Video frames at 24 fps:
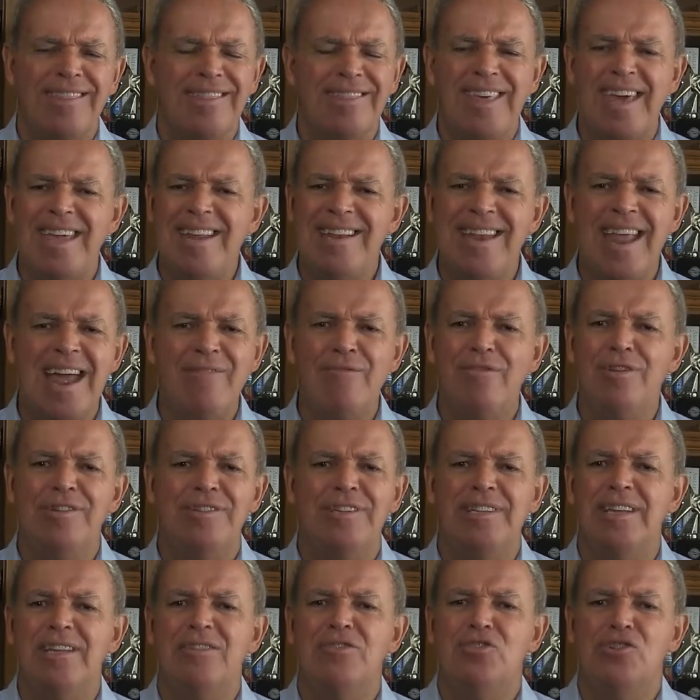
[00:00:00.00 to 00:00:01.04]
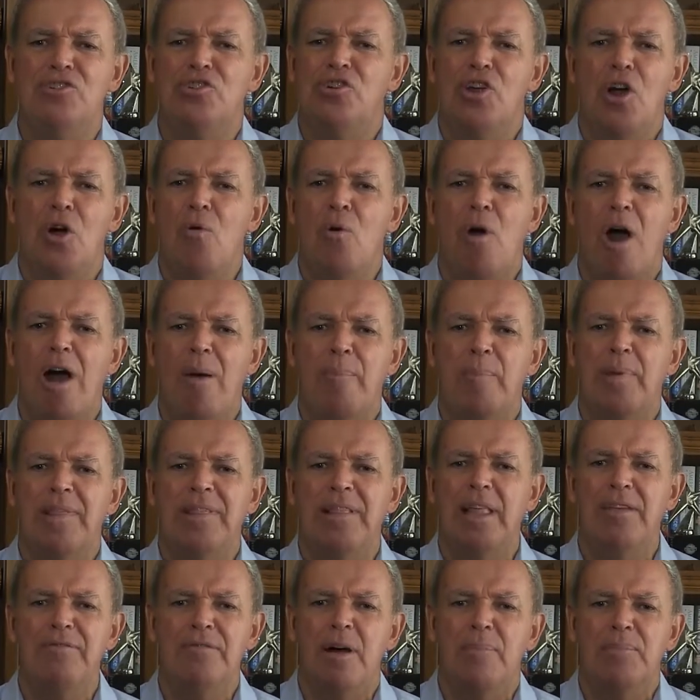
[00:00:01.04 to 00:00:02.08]
they never did show up
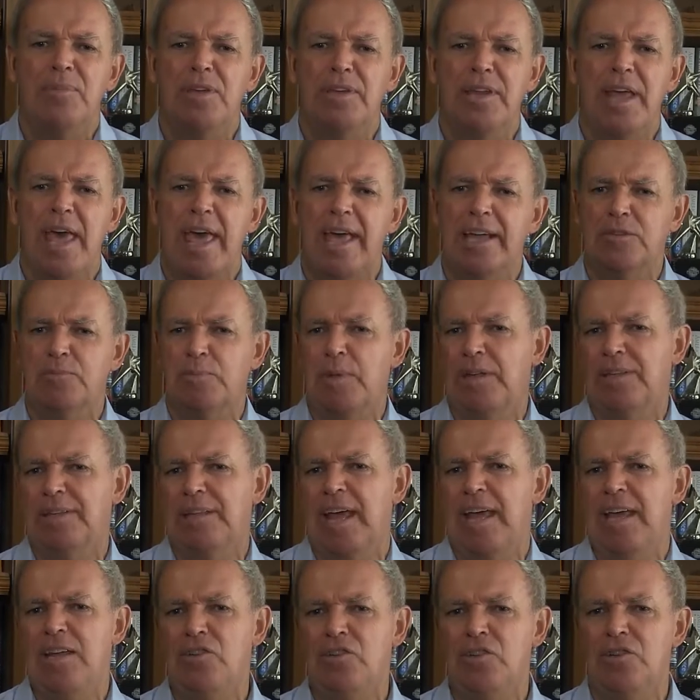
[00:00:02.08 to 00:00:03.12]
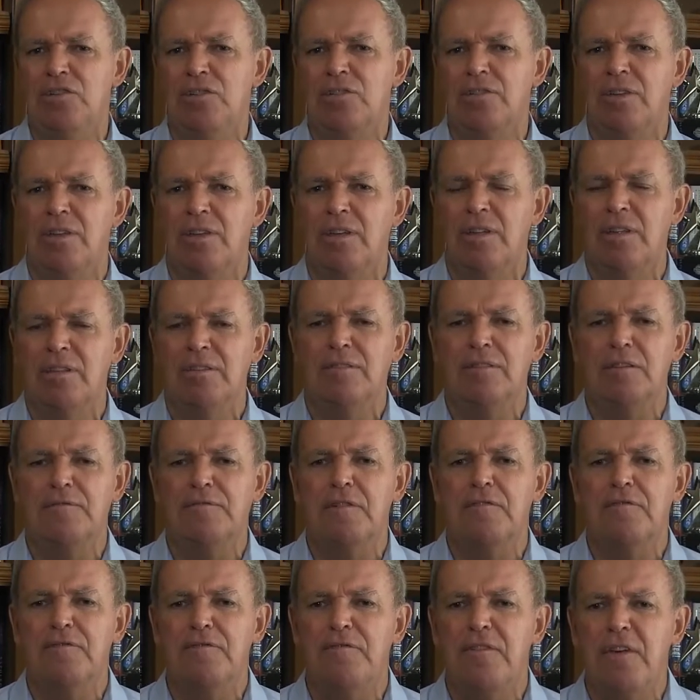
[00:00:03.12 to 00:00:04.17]
and live up to the expectations to
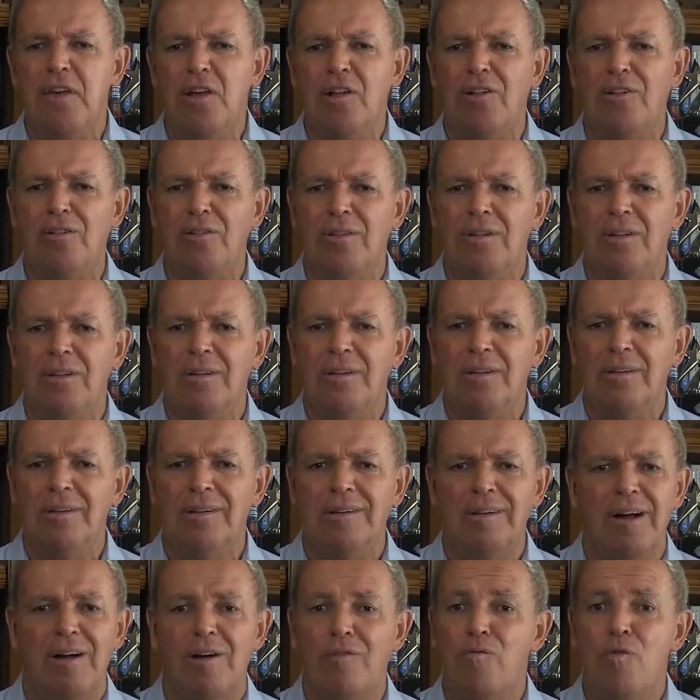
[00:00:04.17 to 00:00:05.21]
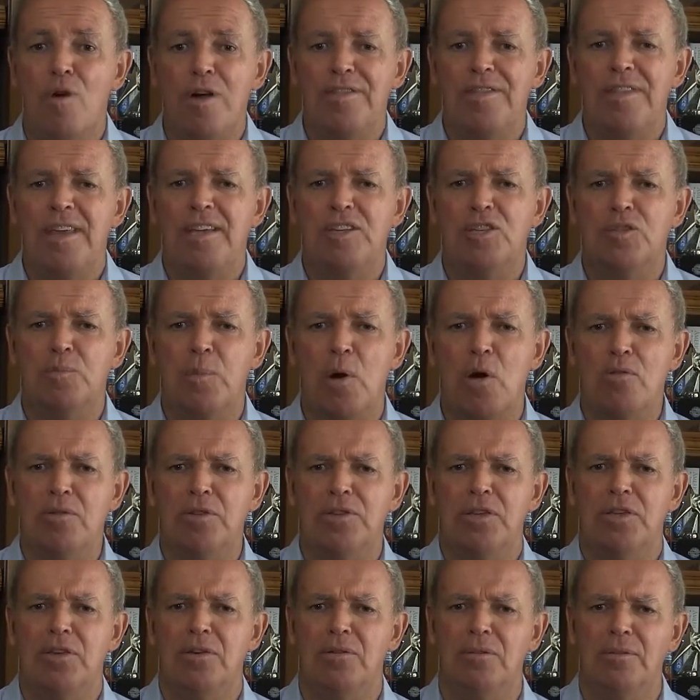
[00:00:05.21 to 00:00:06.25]
fulfill of what they spoke
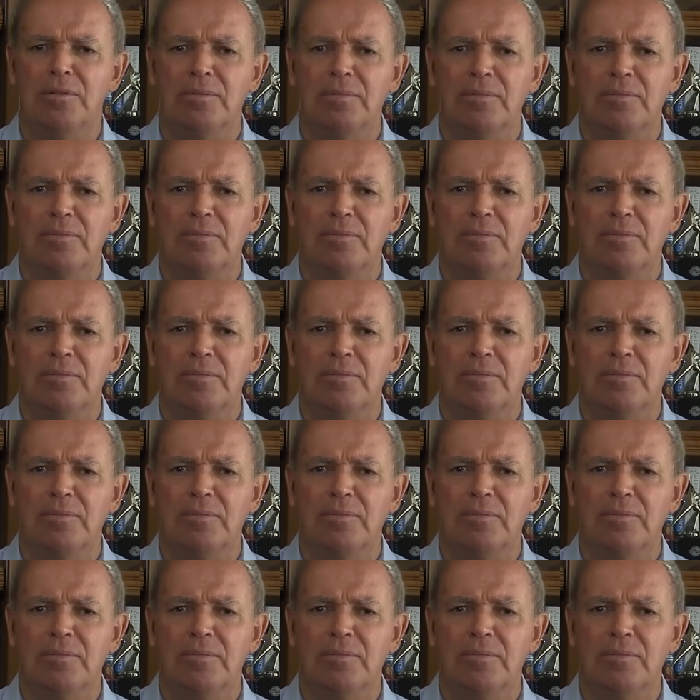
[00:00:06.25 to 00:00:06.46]
to you.